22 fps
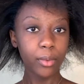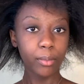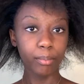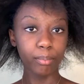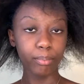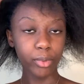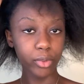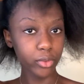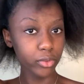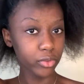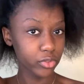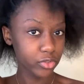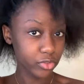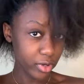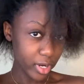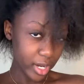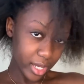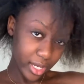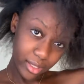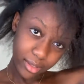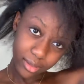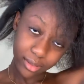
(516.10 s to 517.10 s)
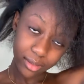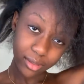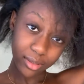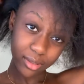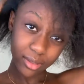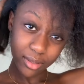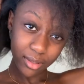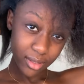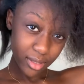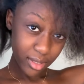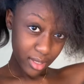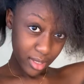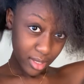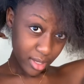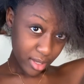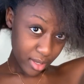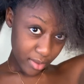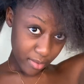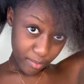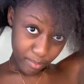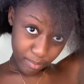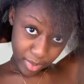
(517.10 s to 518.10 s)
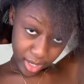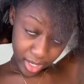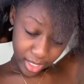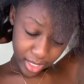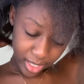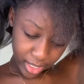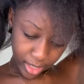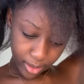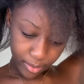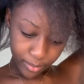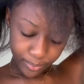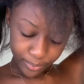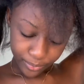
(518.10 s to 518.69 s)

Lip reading: blow dry my hair.